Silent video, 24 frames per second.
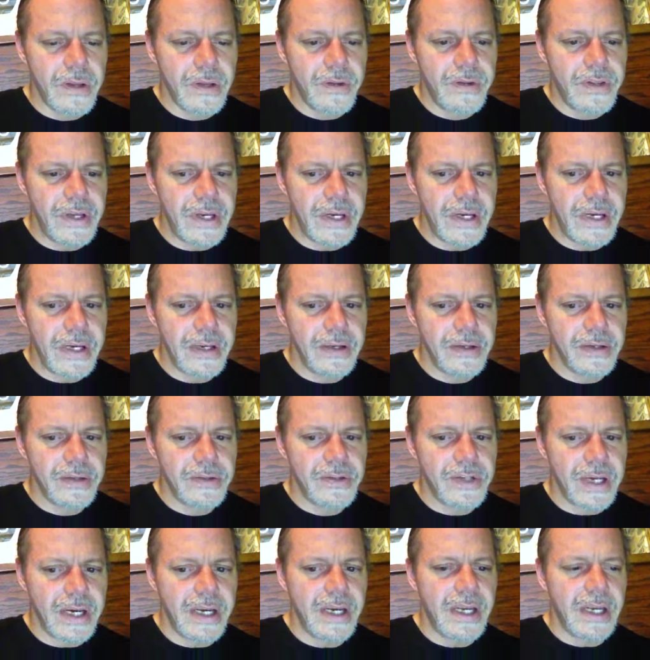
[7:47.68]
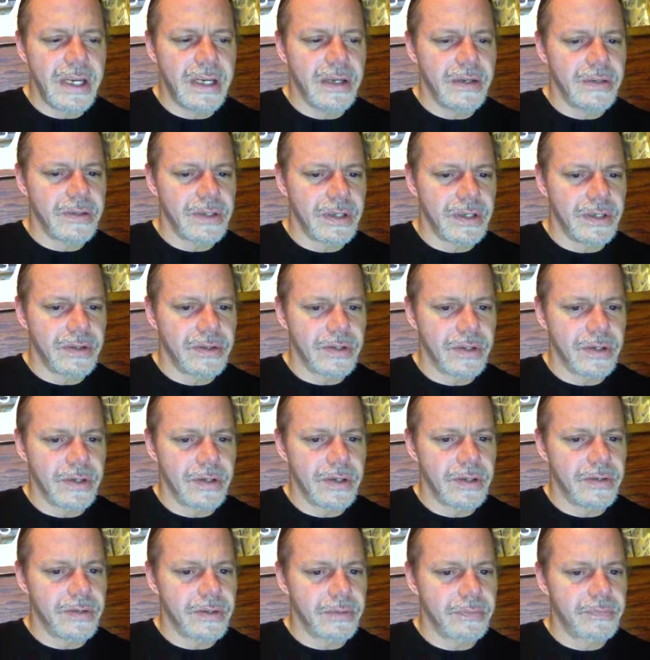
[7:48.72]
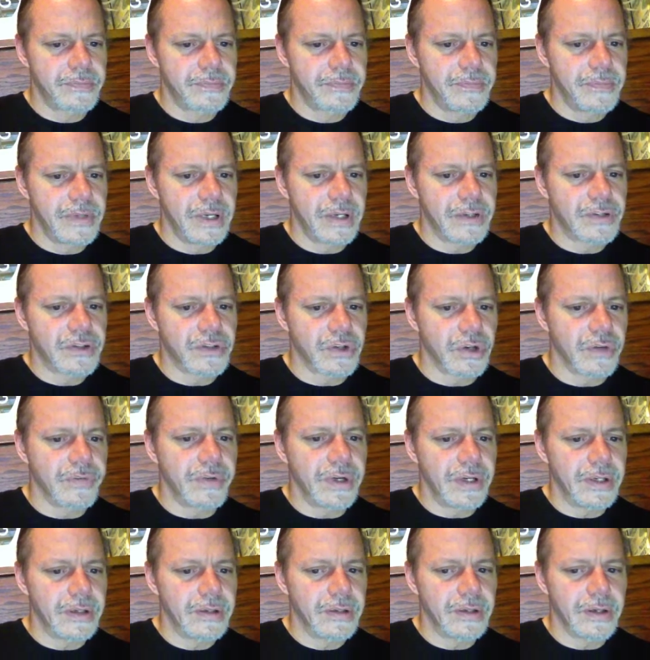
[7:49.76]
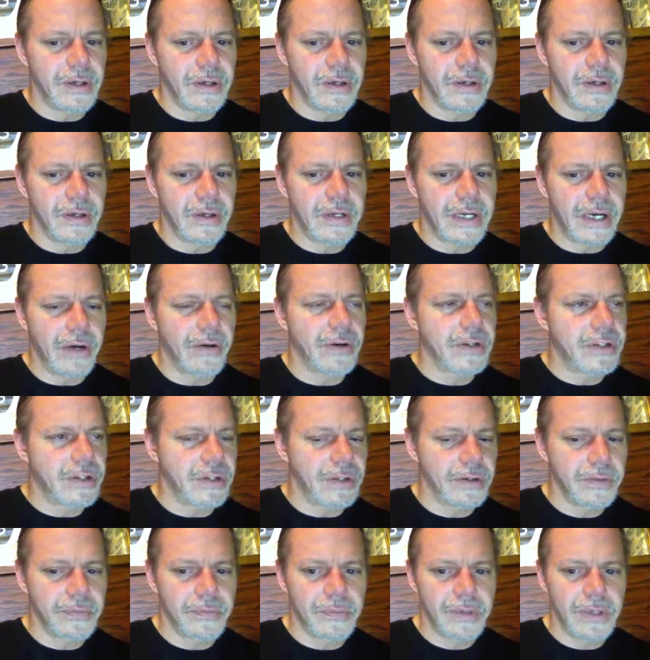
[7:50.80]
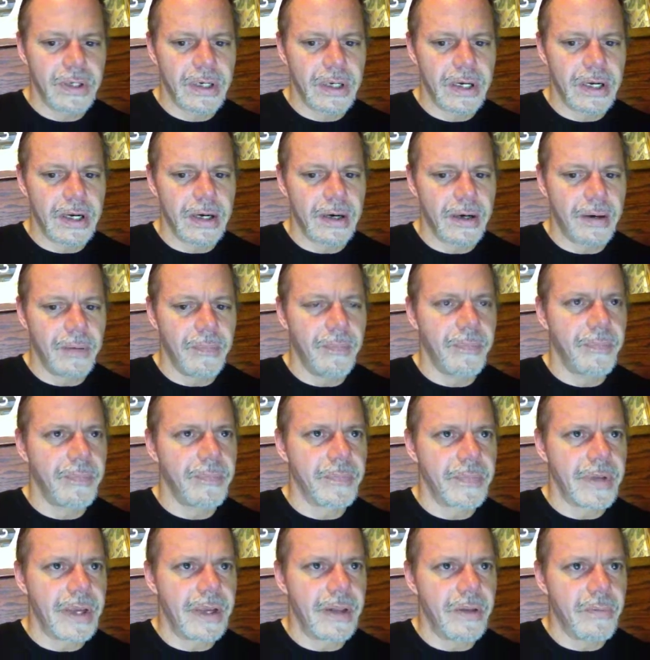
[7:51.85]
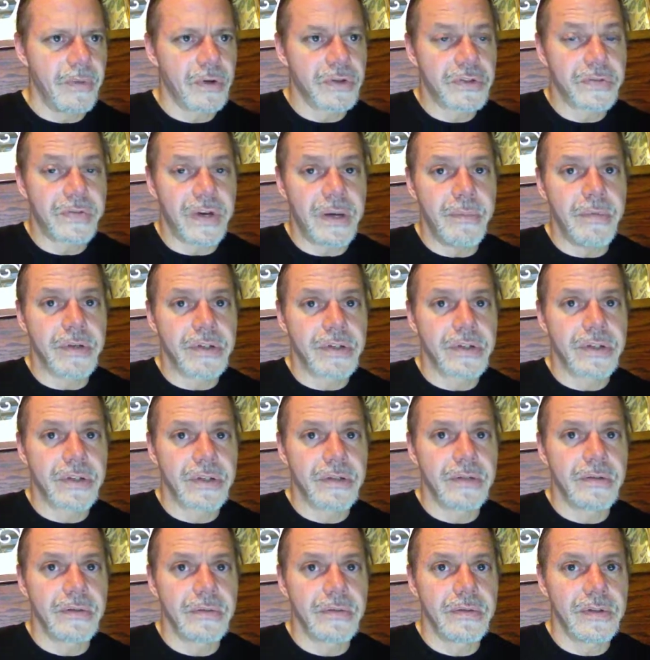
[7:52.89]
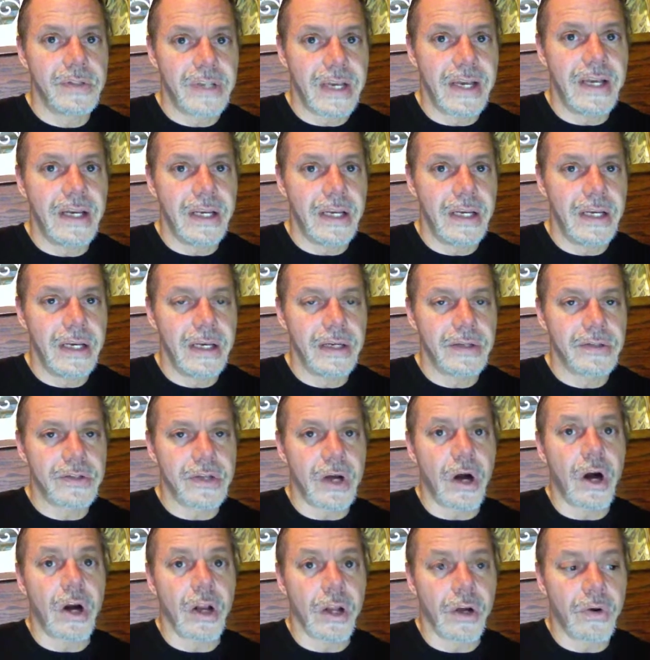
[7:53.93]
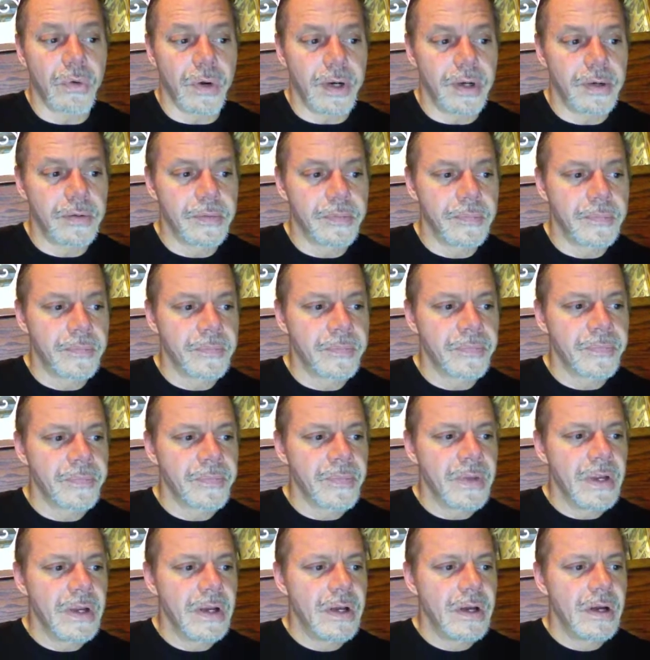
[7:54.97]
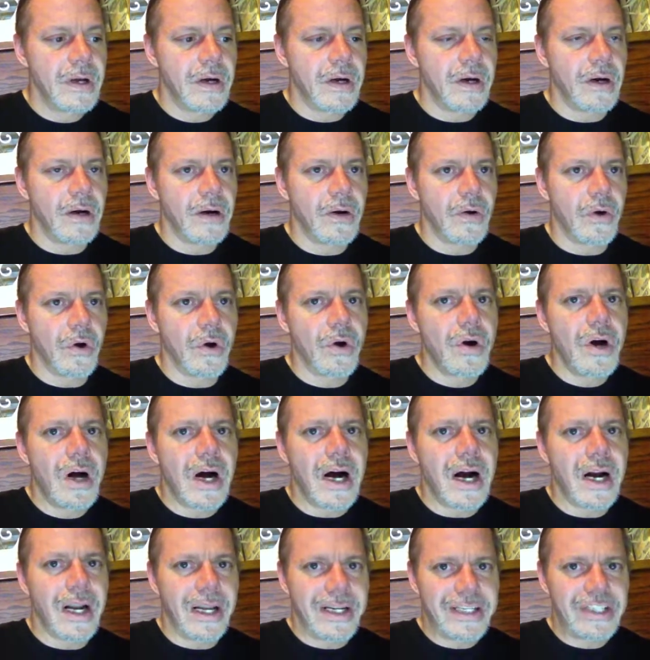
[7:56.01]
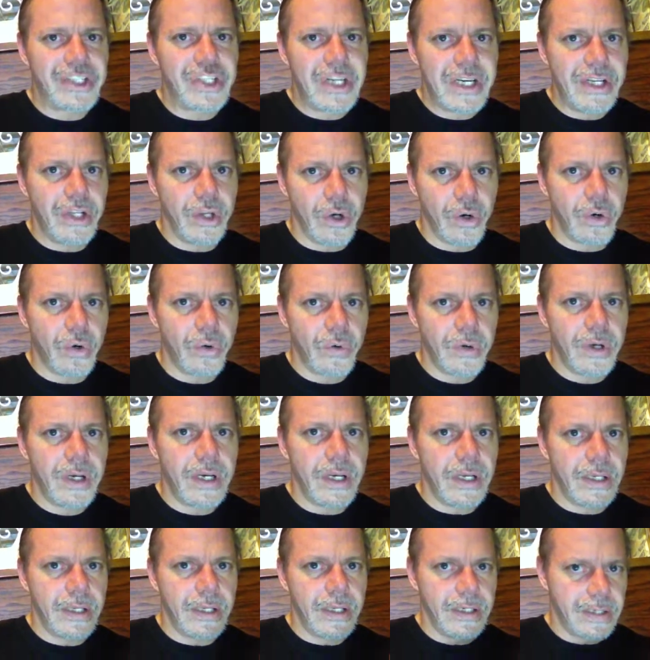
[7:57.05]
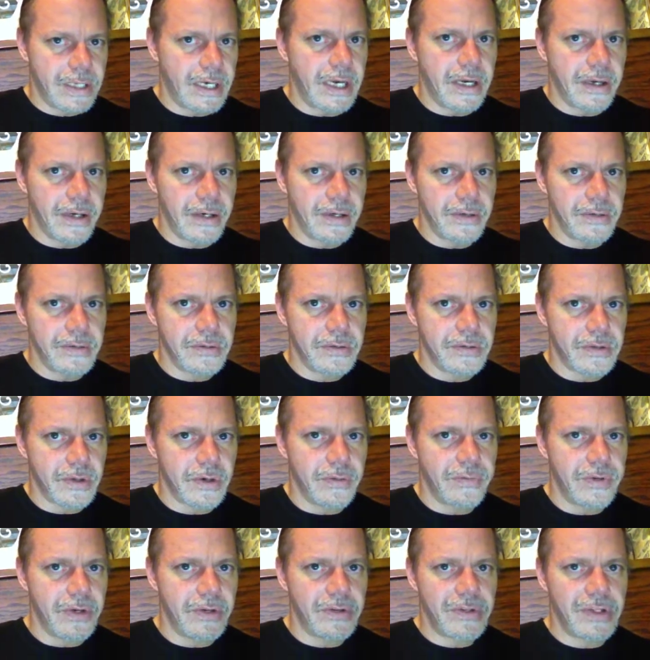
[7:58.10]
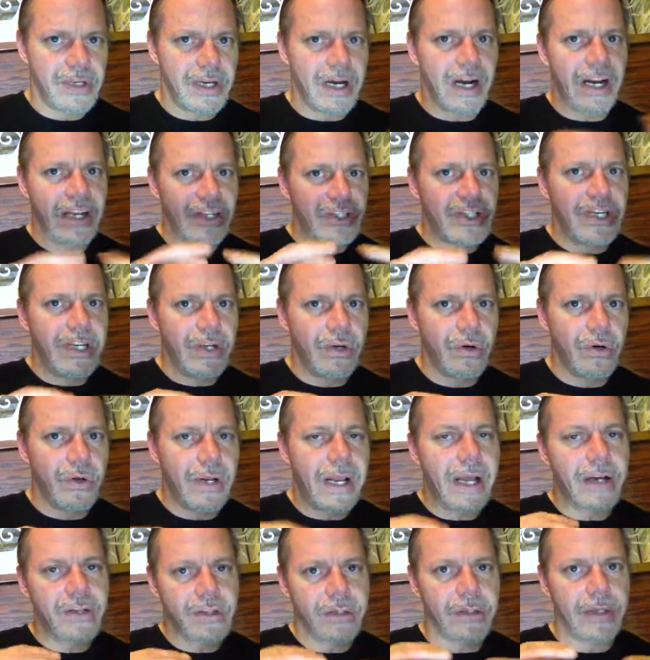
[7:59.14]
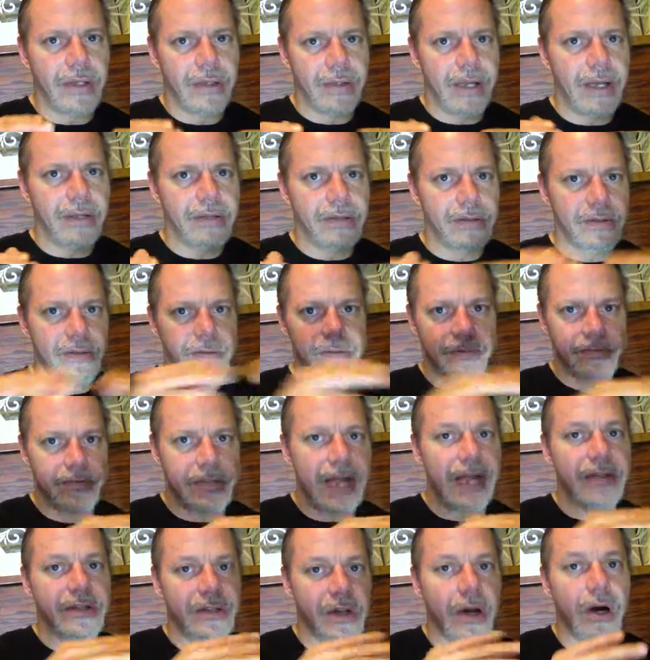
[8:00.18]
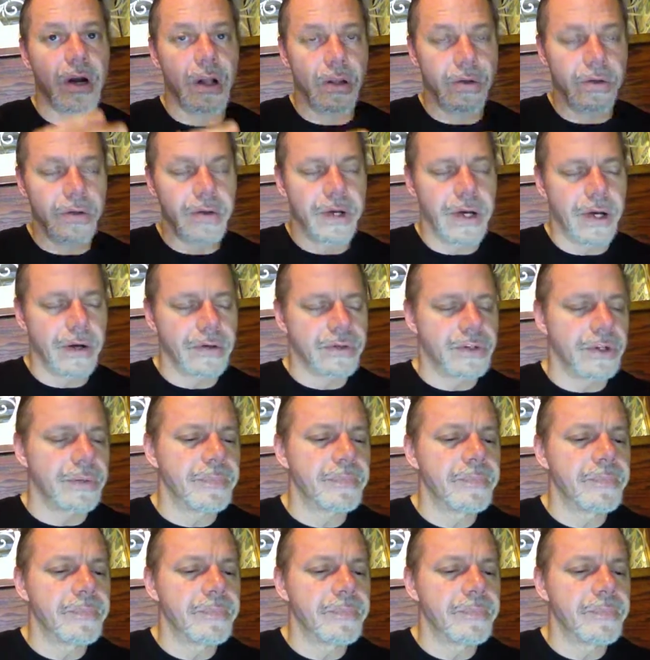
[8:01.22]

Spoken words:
the zany is a servant, a character, and the most famous zany is the harlequin, or arlecchino in the Italian. So if you see arlecchino, it actually that's the harlequin character.